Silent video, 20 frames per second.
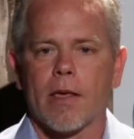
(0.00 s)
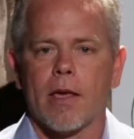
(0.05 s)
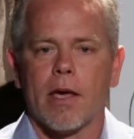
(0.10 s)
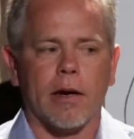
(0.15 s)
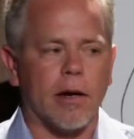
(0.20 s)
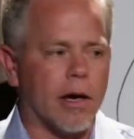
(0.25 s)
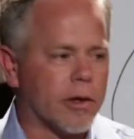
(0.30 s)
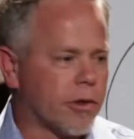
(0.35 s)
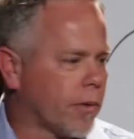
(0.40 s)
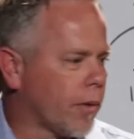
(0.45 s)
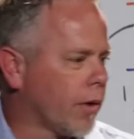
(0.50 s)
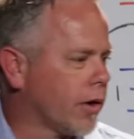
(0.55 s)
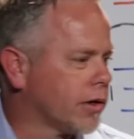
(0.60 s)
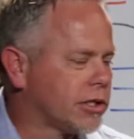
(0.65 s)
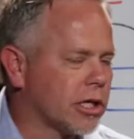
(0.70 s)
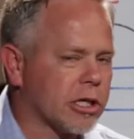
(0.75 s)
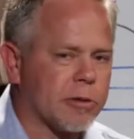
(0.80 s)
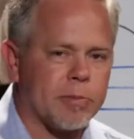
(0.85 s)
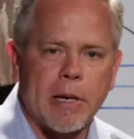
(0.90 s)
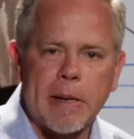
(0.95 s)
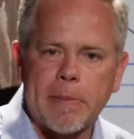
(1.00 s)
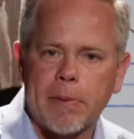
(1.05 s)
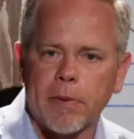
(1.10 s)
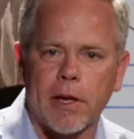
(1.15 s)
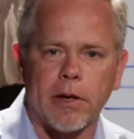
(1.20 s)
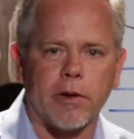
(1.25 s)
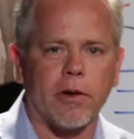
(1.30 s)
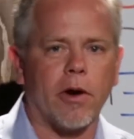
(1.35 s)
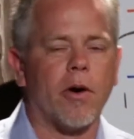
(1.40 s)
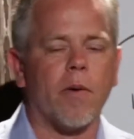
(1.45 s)
In other words, there's people
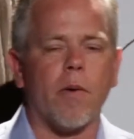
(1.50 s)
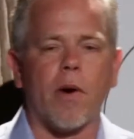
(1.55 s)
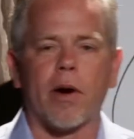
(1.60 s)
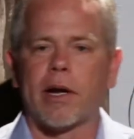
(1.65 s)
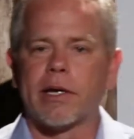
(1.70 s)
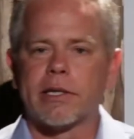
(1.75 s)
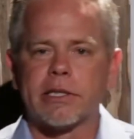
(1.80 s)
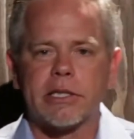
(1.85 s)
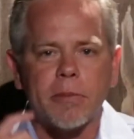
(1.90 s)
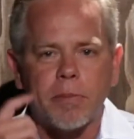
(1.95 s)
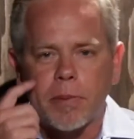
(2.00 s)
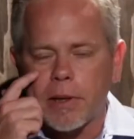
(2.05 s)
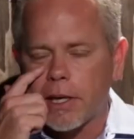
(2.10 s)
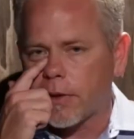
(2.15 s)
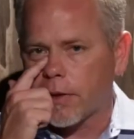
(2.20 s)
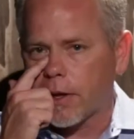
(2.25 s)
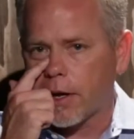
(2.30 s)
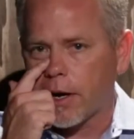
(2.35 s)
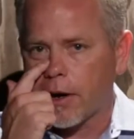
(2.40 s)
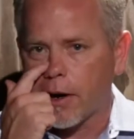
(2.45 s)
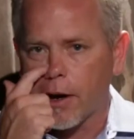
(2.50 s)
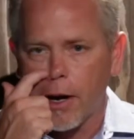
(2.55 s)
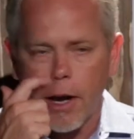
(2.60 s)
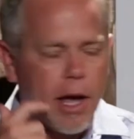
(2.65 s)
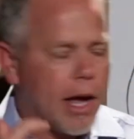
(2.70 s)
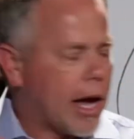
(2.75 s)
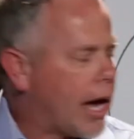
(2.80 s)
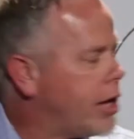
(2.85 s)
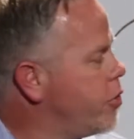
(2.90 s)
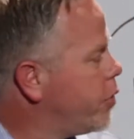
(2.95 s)
that don't want us to be there,
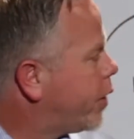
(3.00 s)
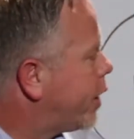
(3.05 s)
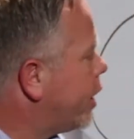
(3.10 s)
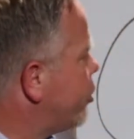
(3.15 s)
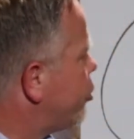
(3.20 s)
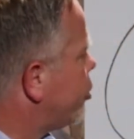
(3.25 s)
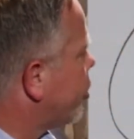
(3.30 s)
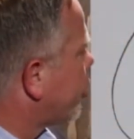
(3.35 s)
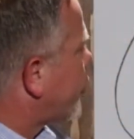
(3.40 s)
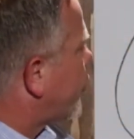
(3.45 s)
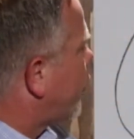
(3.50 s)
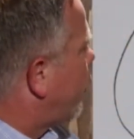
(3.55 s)
and you can just